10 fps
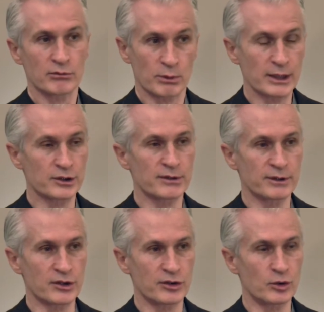
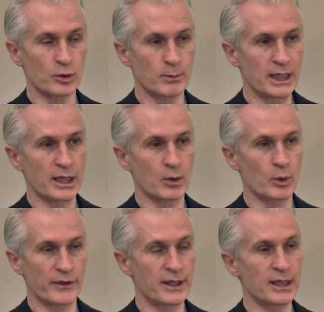relatively soon, meaning
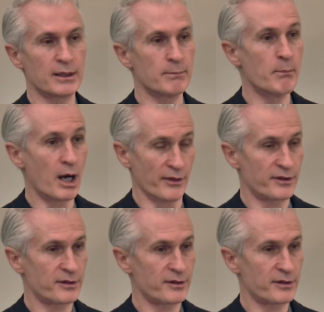within months,